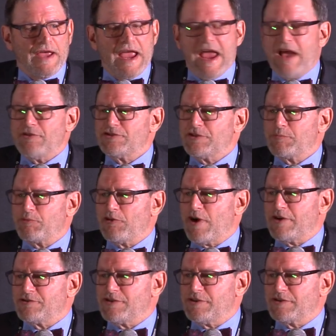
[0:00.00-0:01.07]
housing
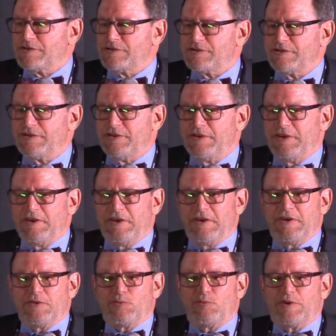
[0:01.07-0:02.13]
projects
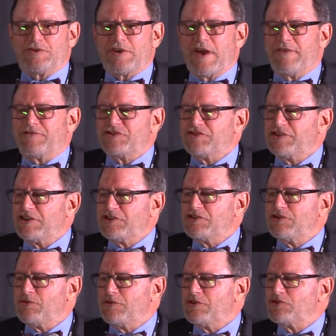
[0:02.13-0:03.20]
which have 6
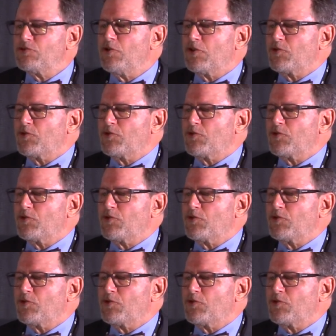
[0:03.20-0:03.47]
units or